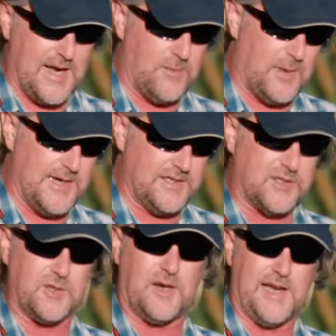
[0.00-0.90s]
that way
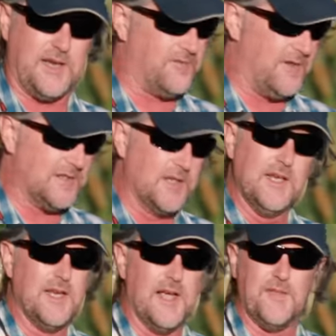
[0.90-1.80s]
so your hand fits,
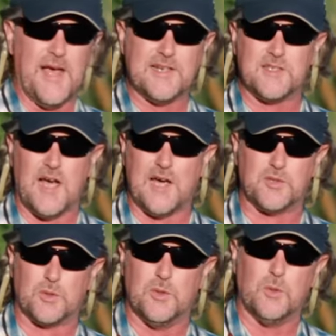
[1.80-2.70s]
and that's not
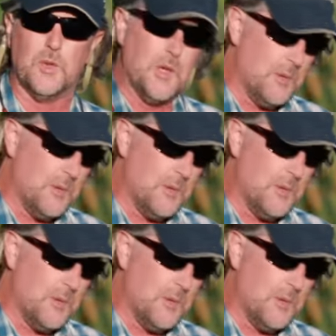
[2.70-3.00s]
true.